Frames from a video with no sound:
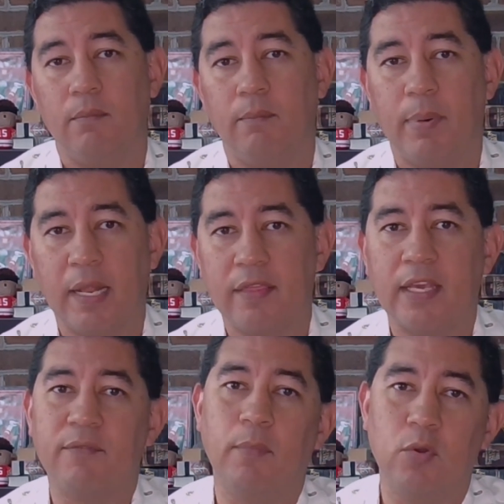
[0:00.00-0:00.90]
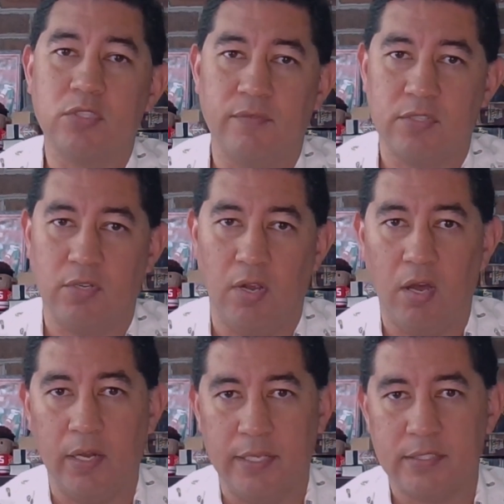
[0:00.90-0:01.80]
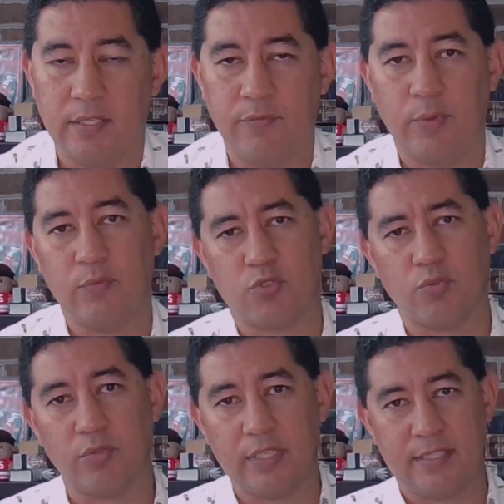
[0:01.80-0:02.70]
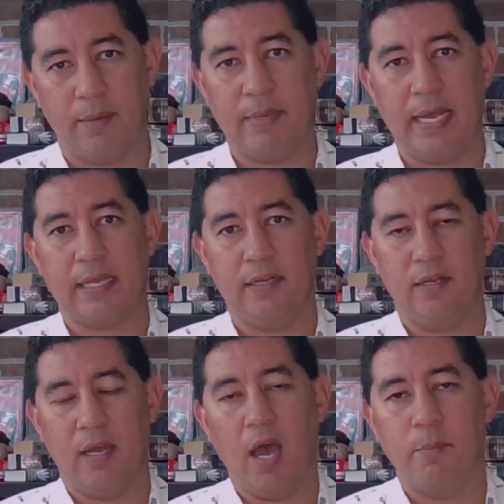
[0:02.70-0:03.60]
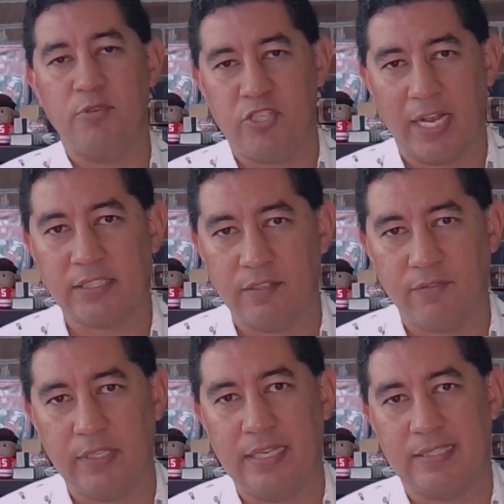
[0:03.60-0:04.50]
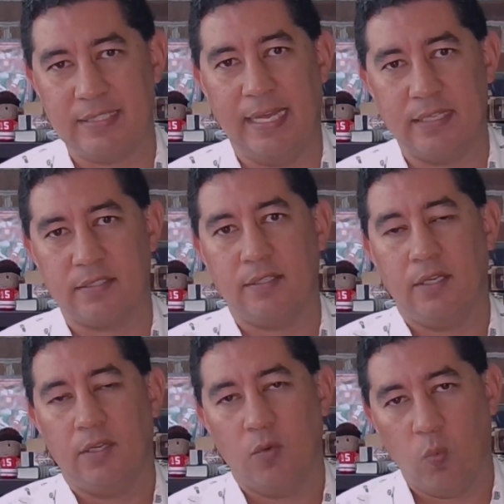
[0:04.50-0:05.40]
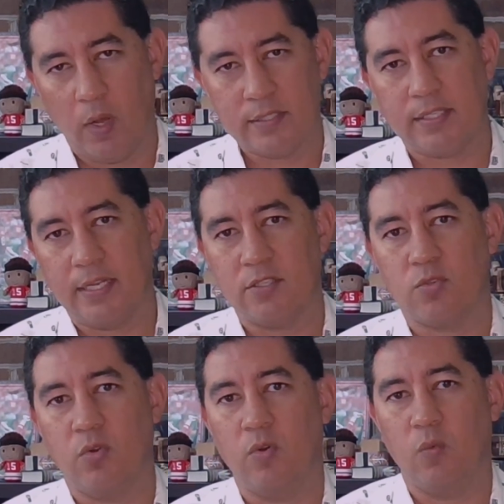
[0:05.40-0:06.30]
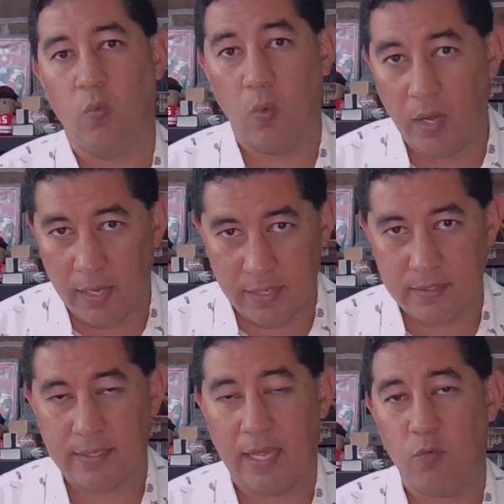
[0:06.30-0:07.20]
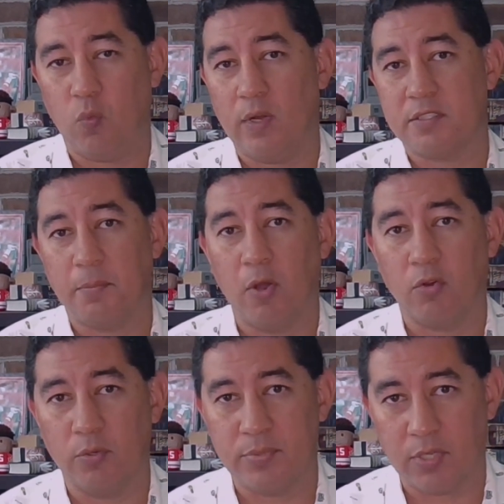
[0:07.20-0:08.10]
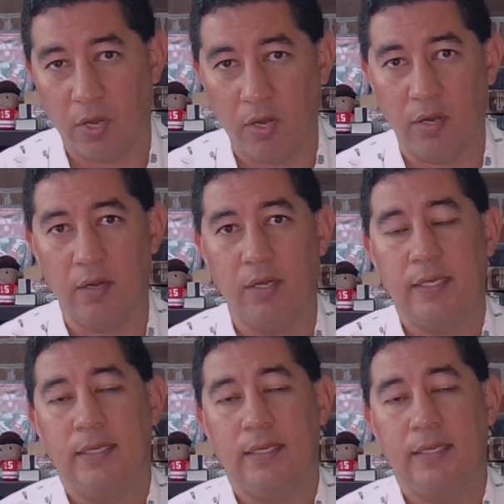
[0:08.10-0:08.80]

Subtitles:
But I think if most of us are honest, and if we truly step back and objectively assess what Sunday school was and what small groups are,